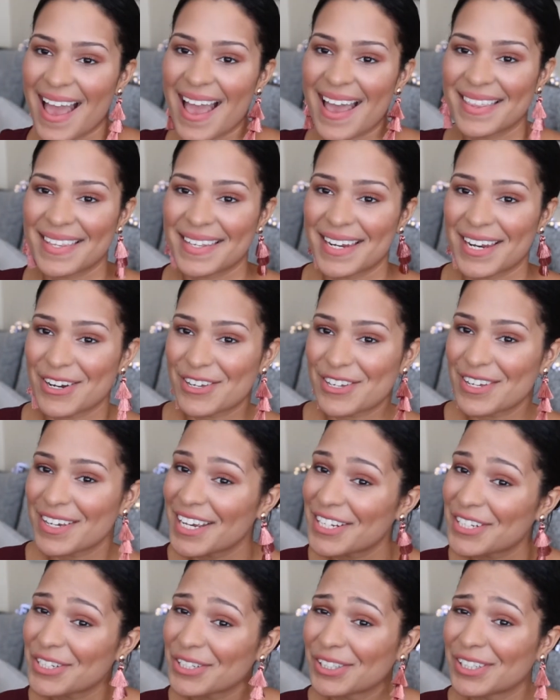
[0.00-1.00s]
And then I know you
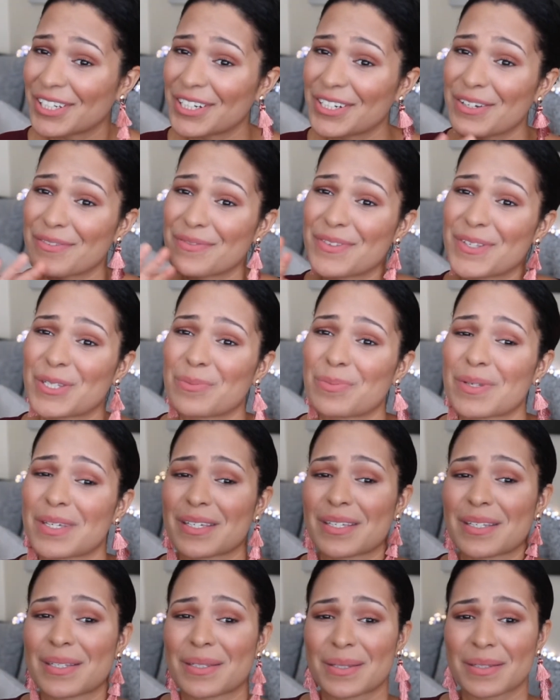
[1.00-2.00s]
guys are gonna love this,
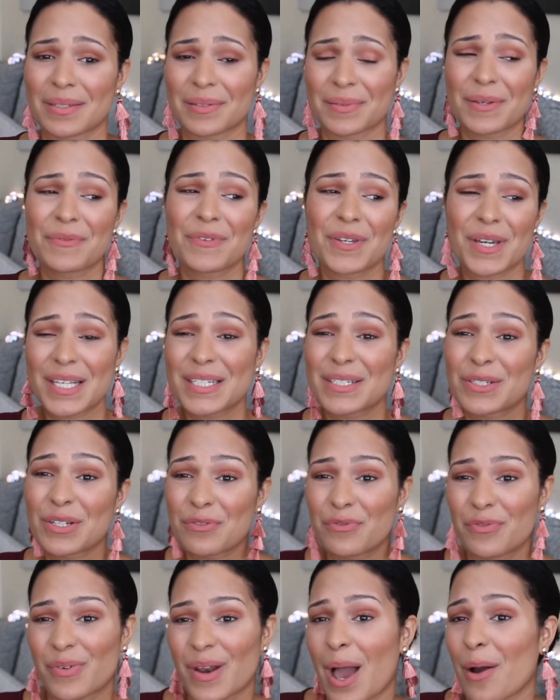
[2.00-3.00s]
because if you guys
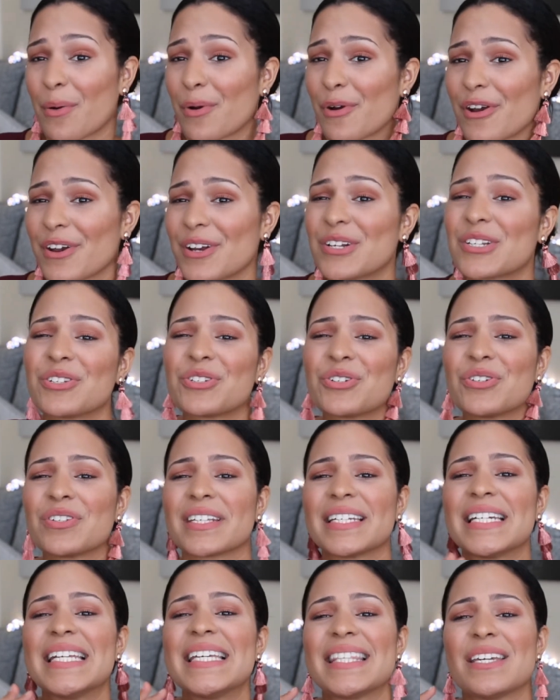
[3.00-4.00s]
love flowers and
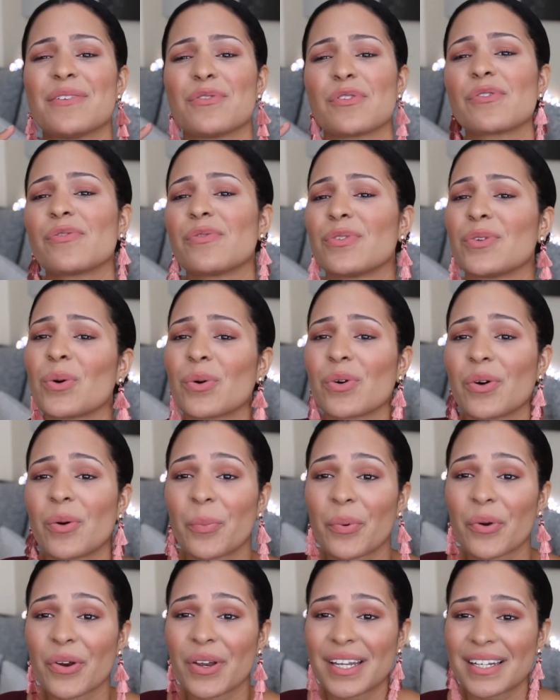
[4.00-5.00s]
just anything with floral
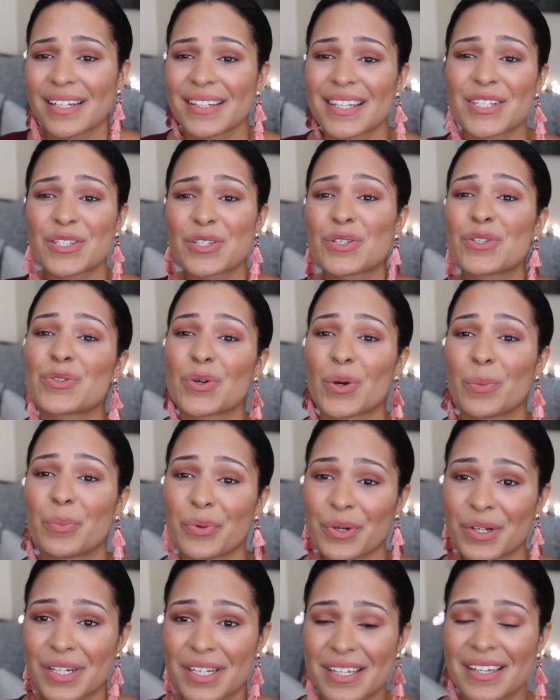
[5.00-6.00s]
print, this is so
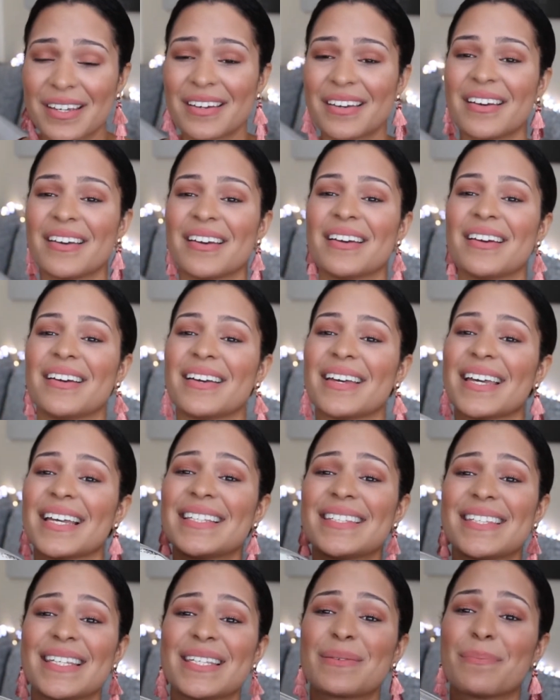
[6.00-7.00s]
pretty.
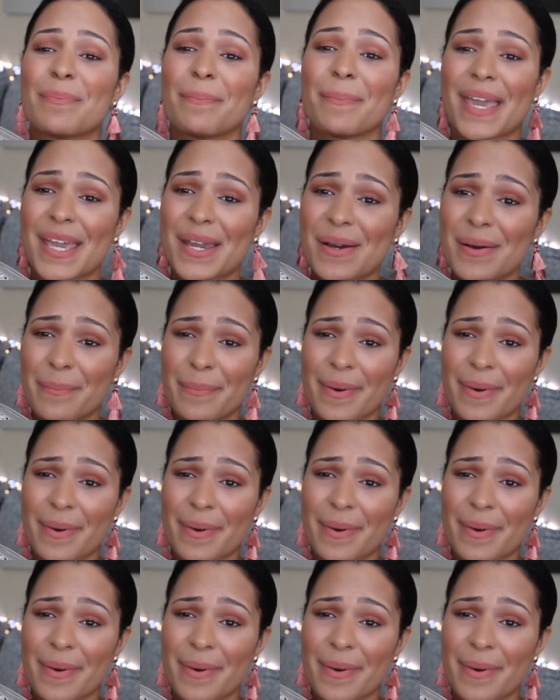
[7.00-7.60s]
It's this makeup